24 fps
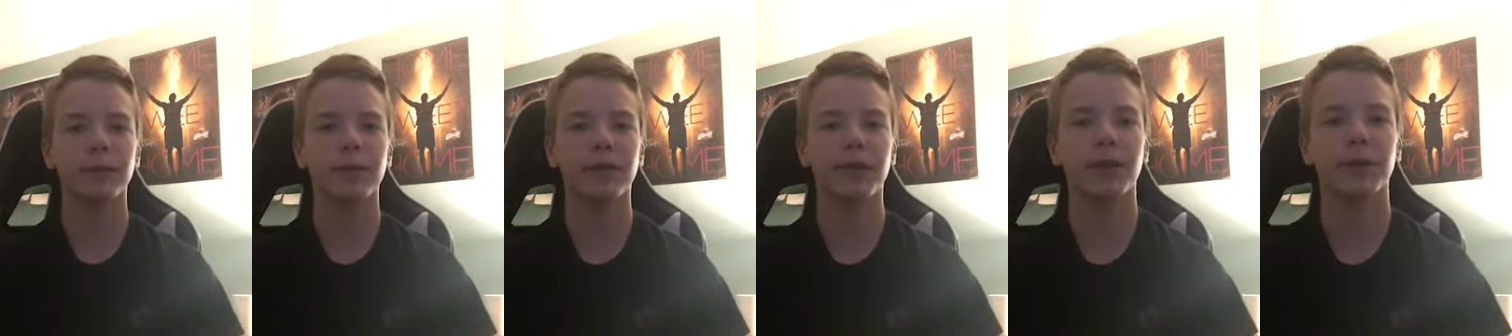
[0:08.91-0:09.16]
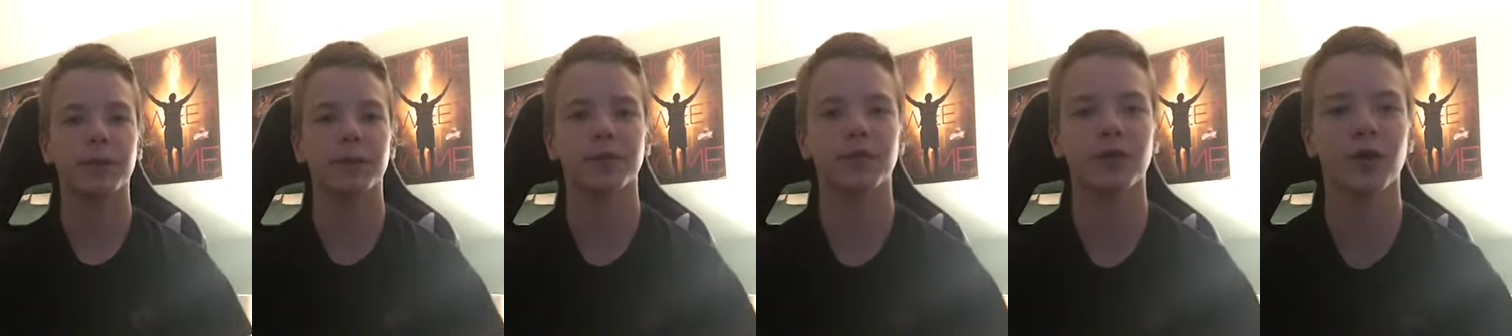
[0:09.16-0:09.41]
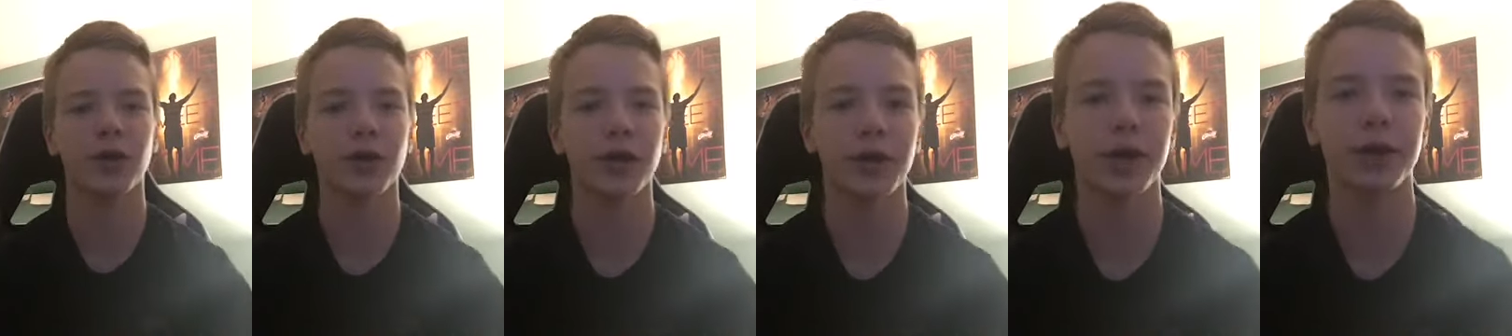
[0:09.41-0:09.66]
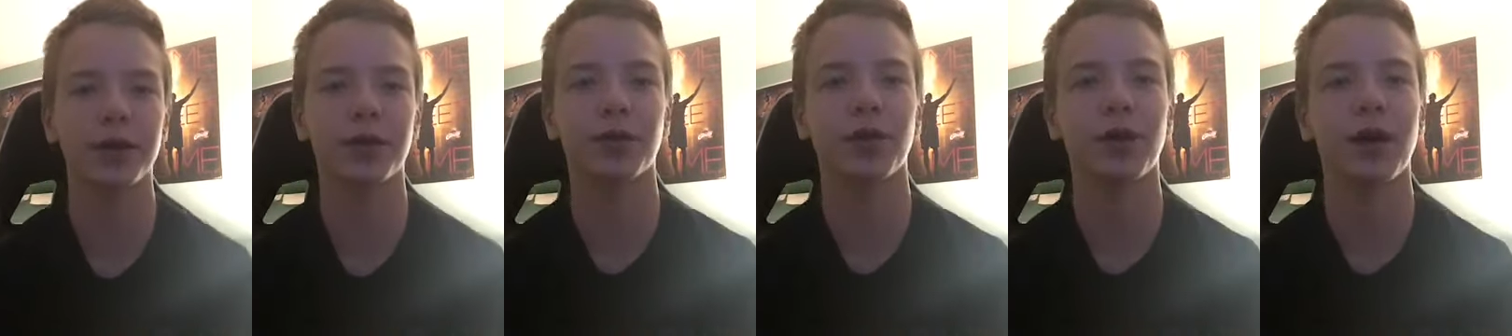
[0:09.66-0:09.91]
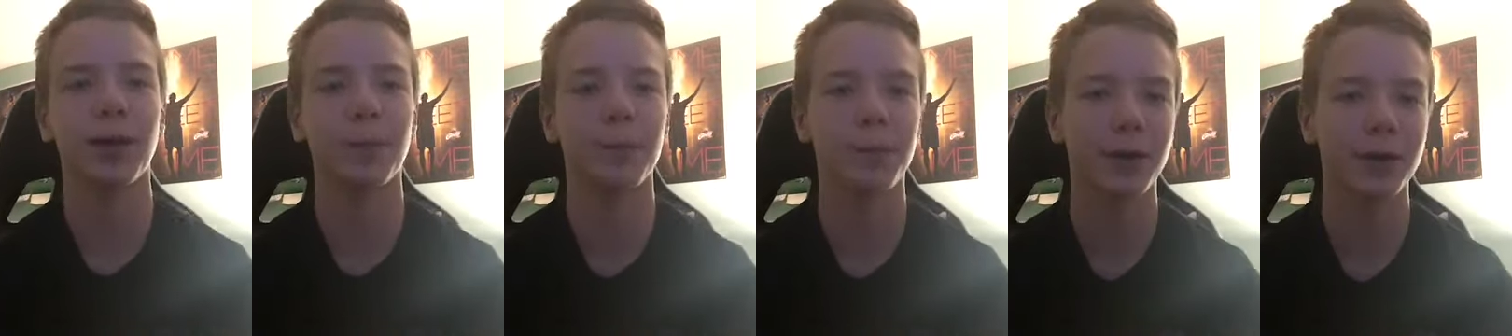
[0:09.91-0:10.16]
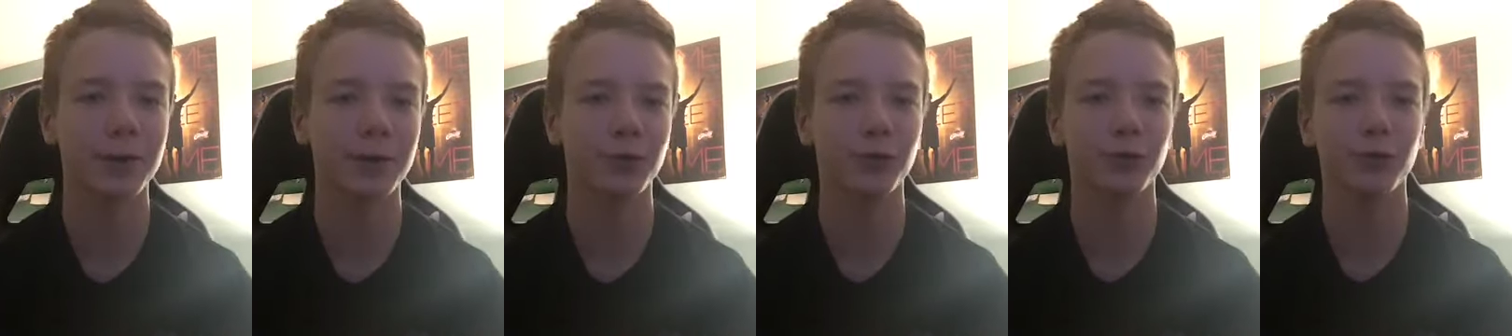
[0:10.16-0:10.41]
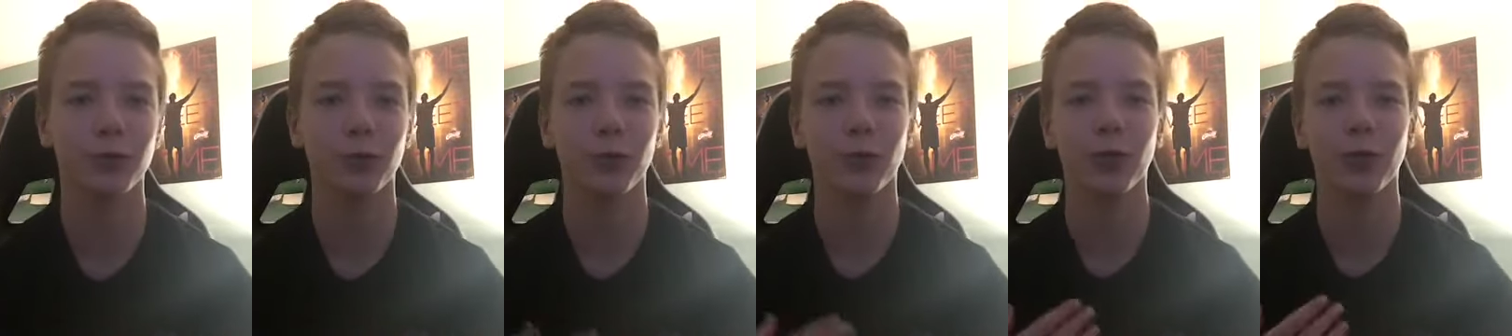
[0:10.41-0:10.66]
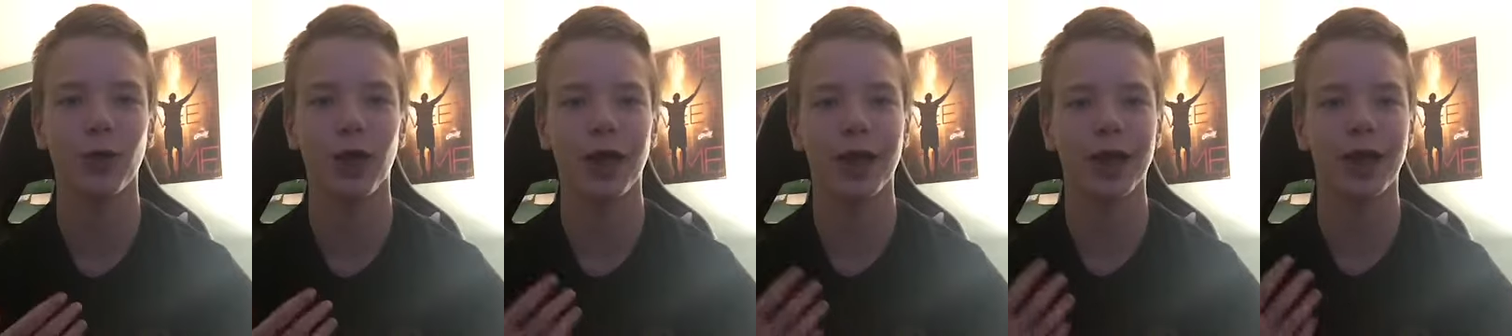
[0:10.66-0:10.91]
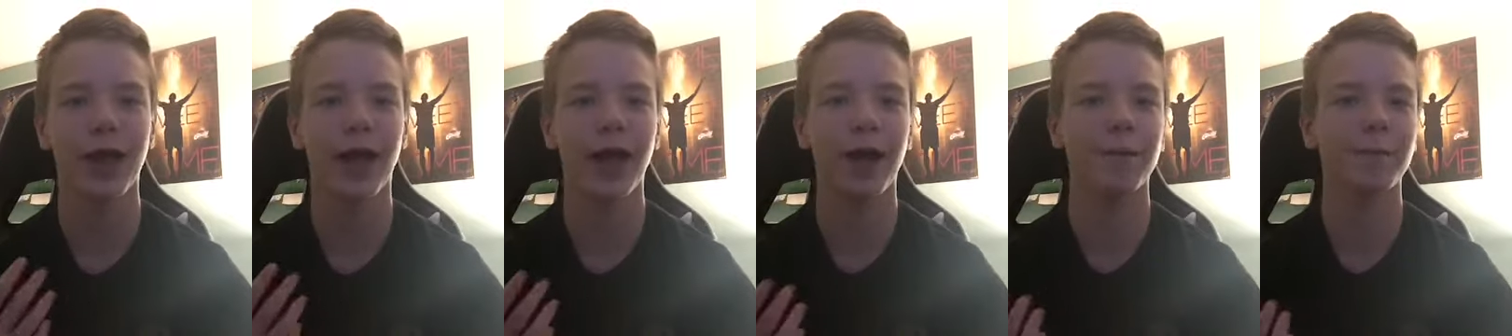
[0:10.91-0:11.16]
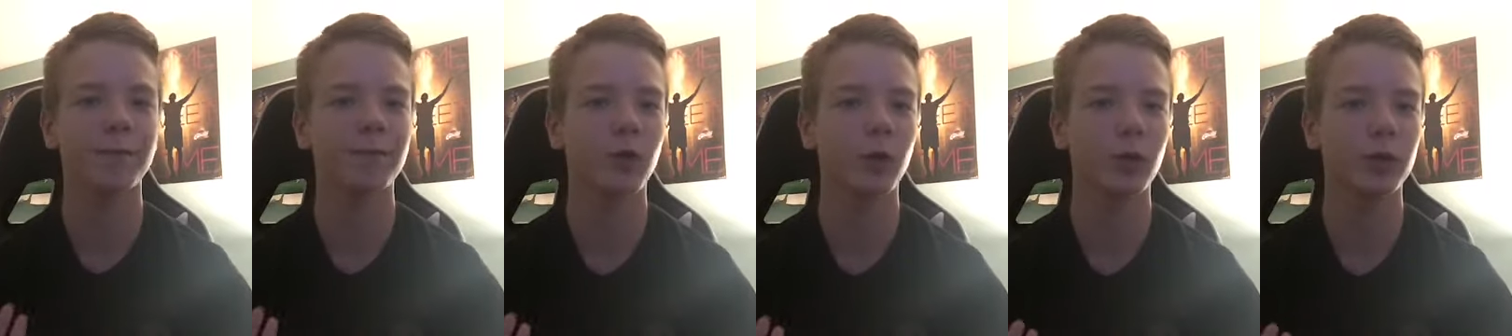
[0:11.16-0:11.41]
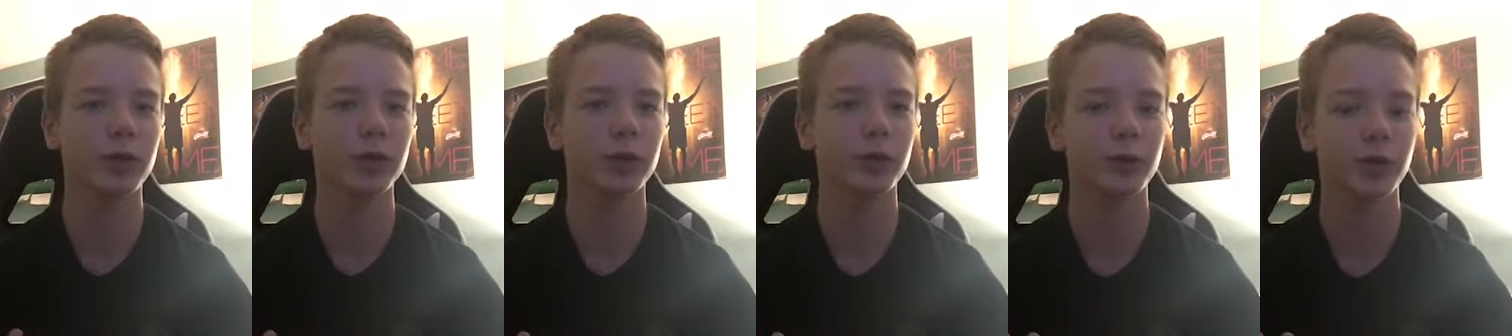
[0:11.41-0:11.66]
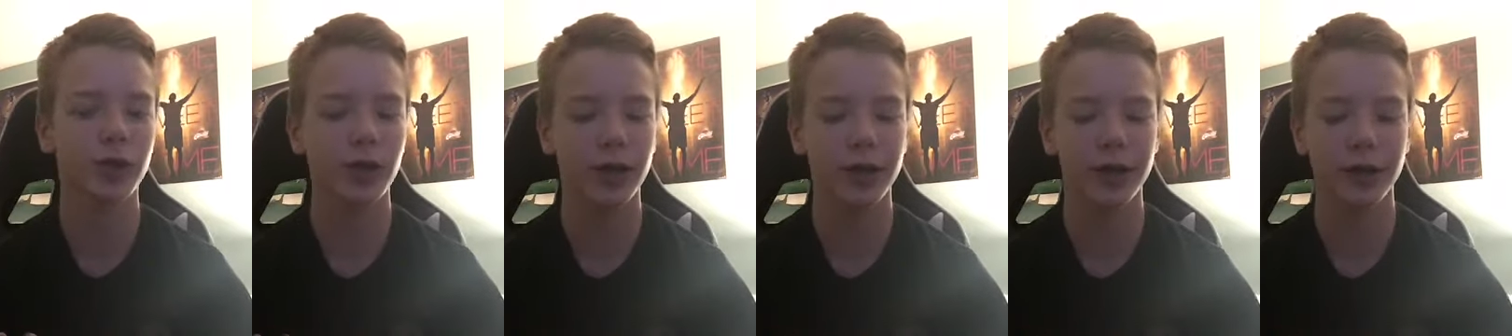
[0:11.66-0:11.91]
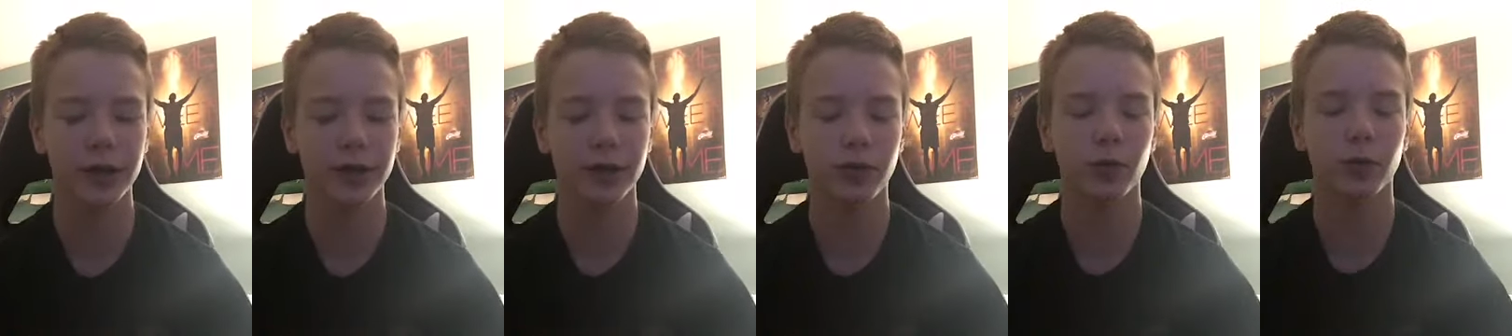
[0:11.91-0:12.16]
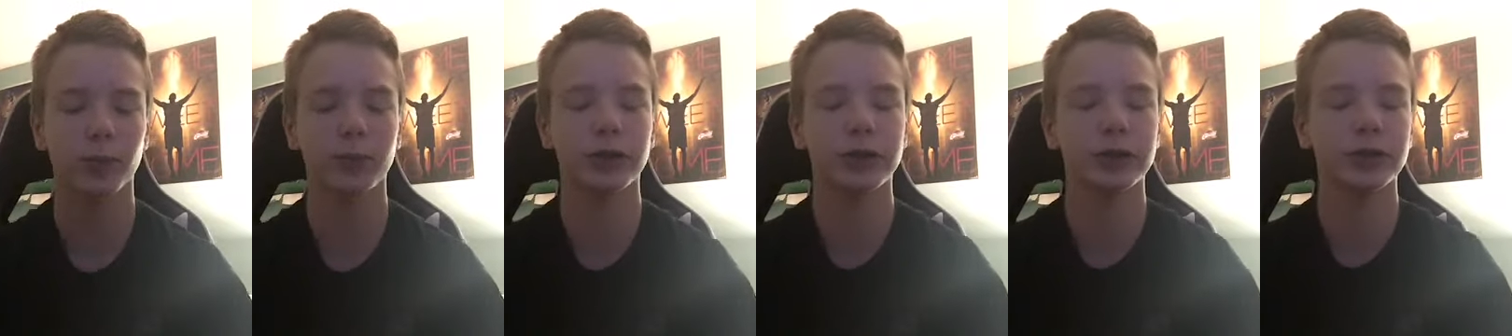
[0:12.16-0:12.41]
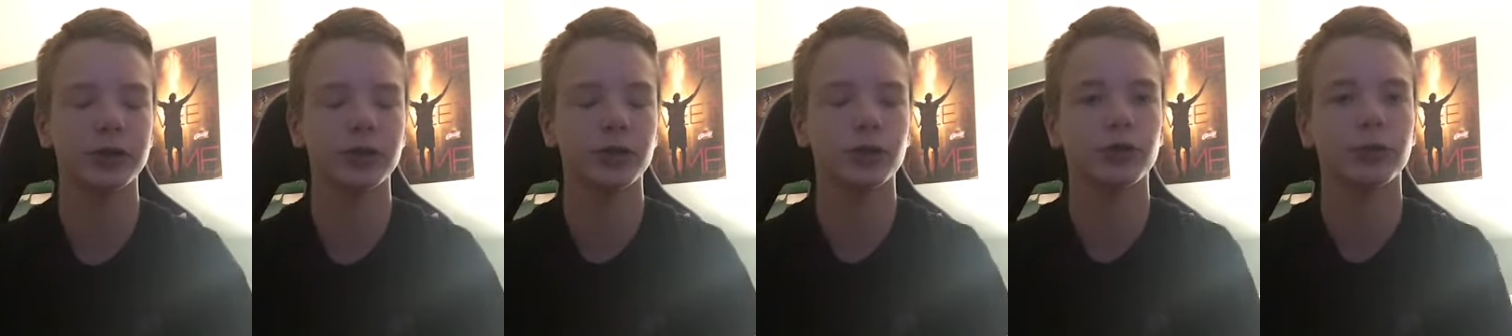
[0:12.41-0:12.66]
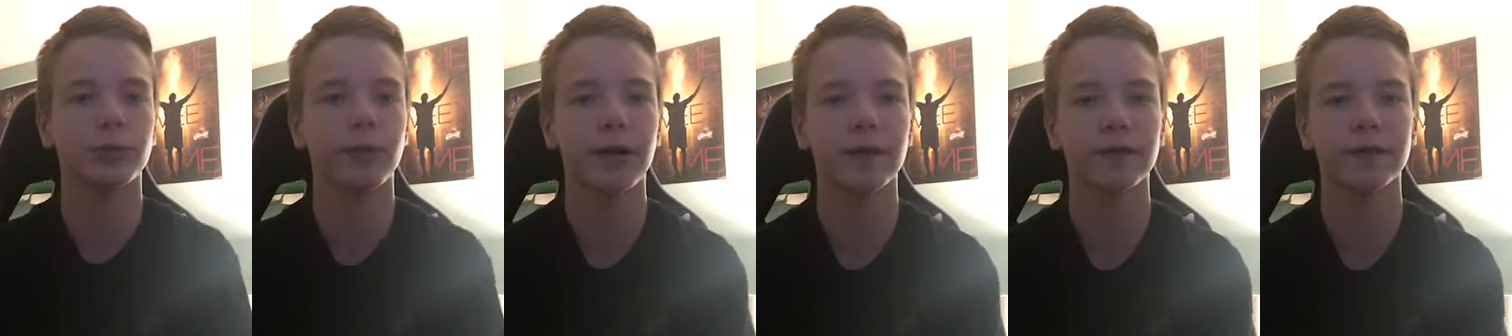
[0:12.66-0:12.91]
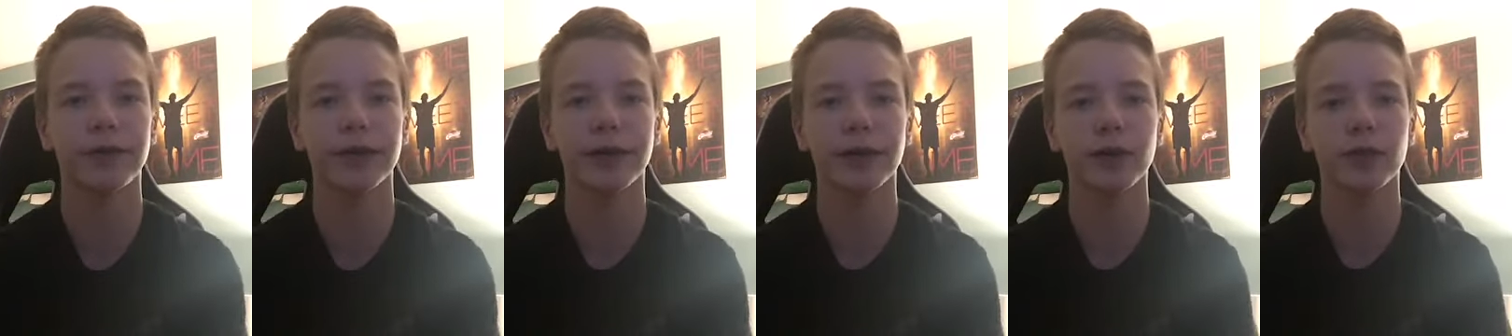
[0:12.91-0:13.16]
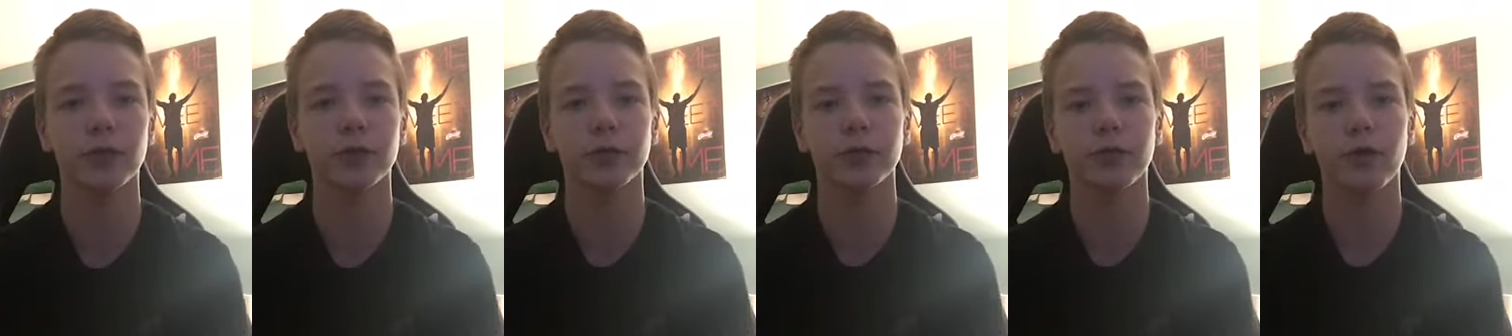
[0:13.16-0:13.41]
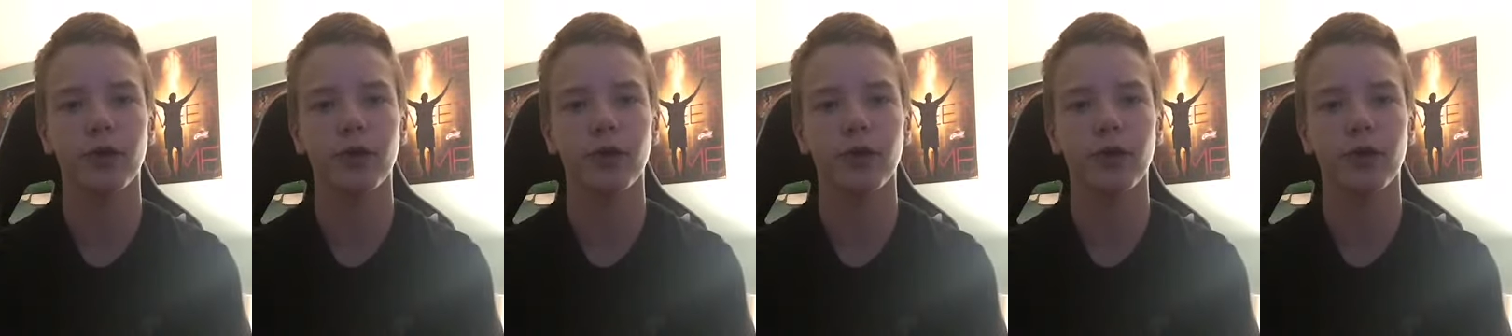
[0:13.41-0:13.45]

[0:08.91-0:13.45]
I'm sorry, I don't have my usual, like, hype voice like I normally do in my videos,